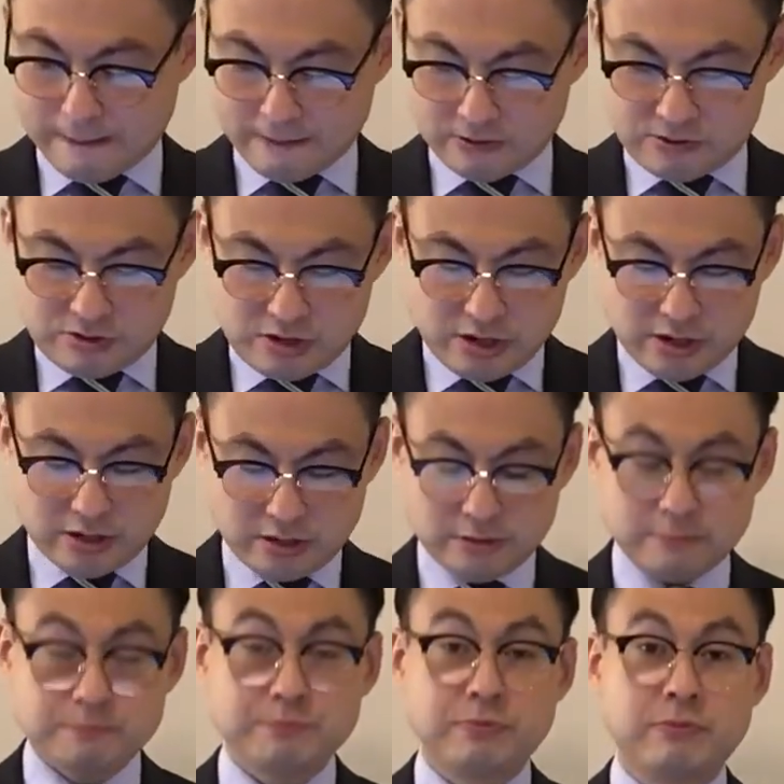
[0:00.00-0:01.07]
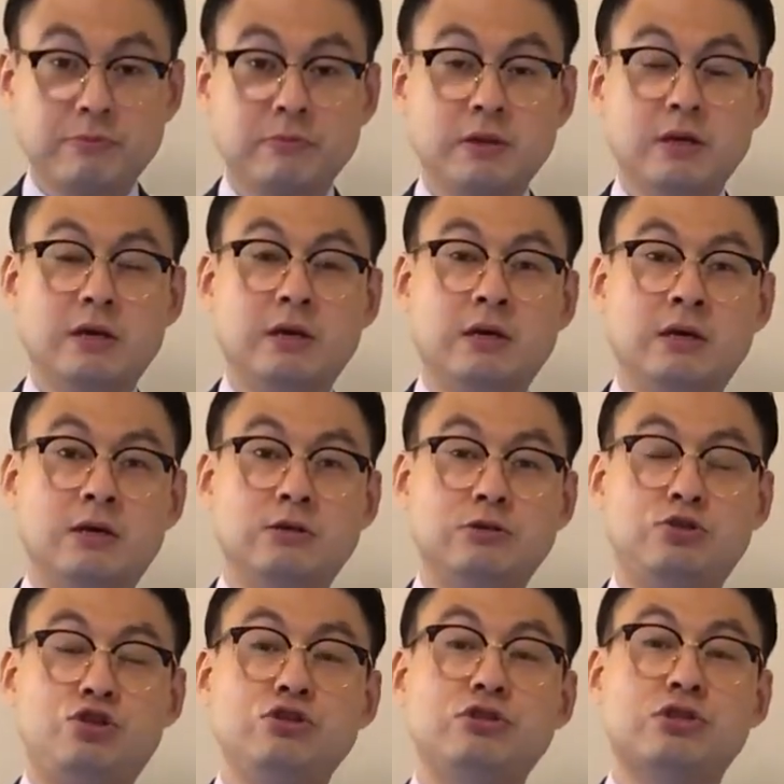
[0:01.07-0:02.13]
Still,
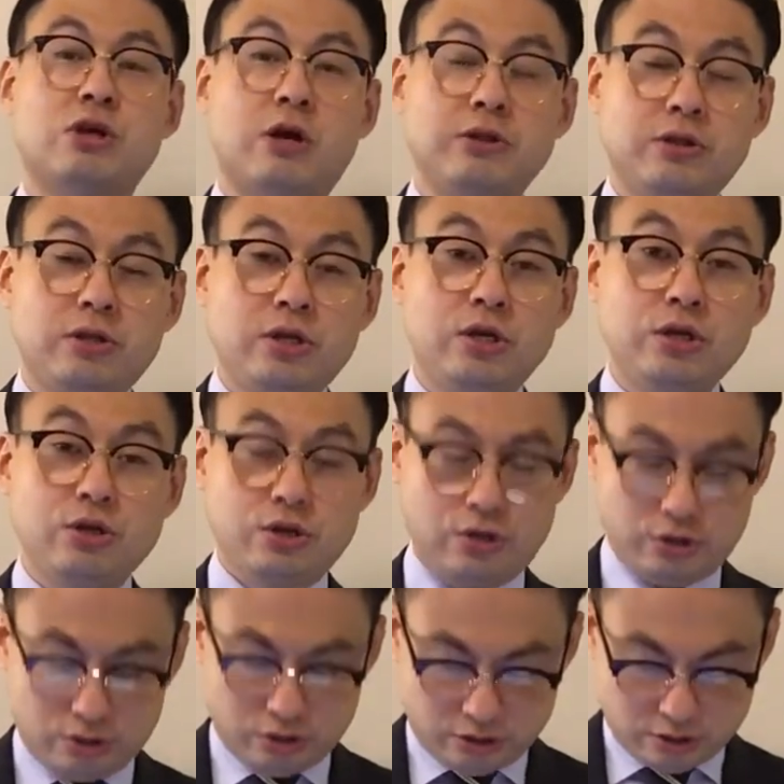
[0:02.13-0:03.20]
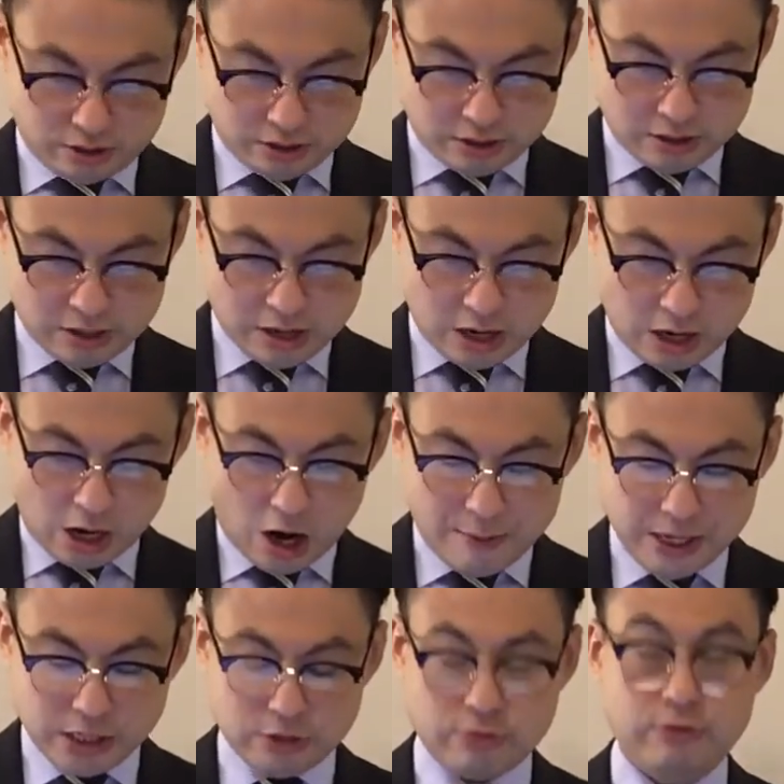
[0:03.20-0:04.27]
Jews continued
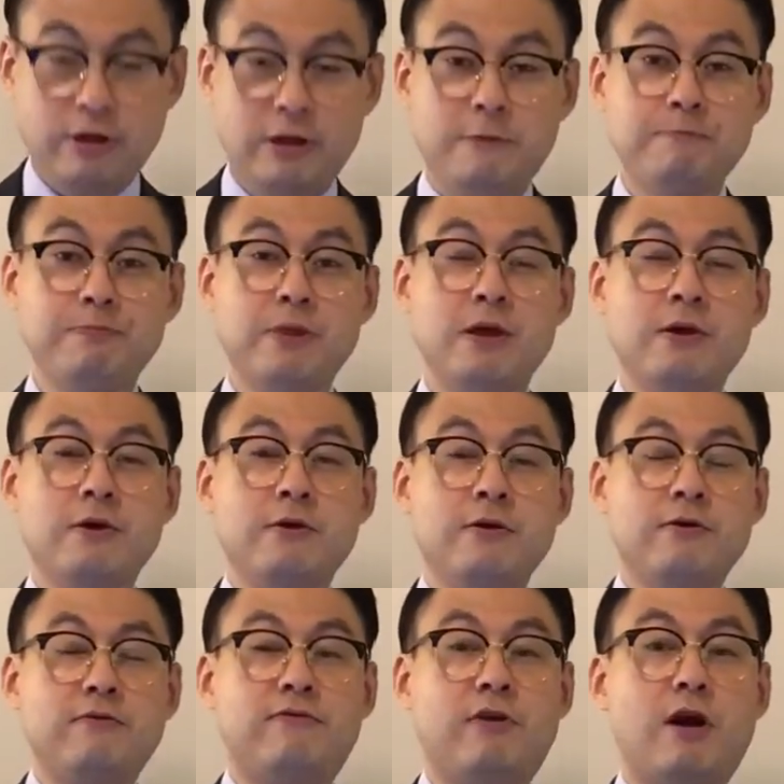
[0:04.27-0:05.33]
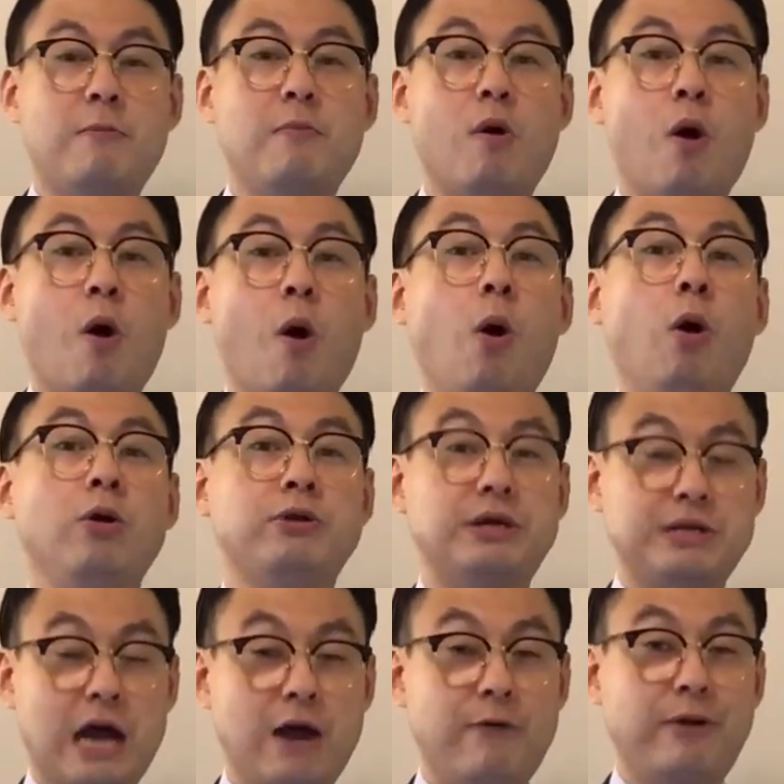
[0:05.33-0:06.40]
coming to him from all the
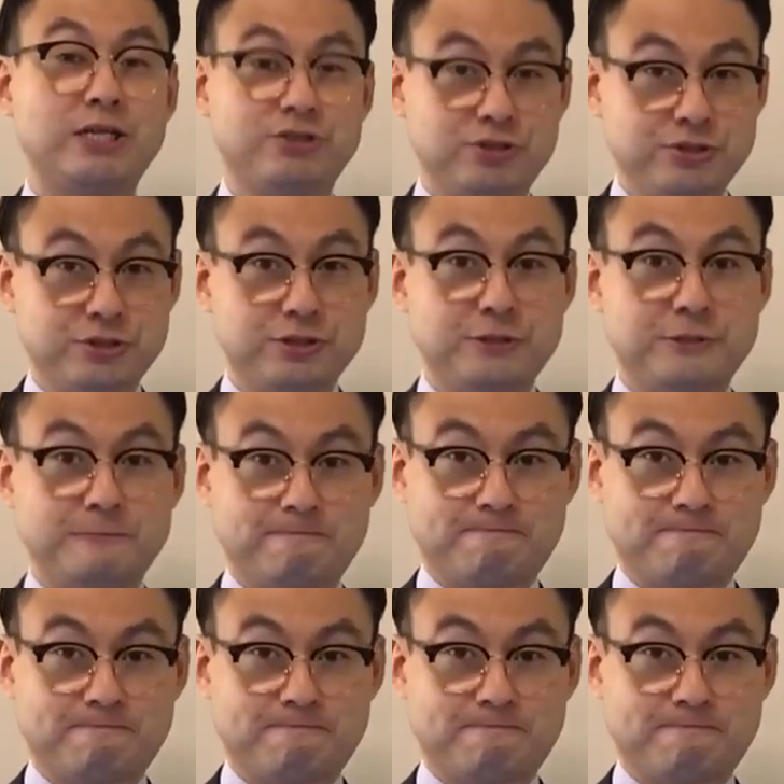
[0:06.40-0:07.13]
directions.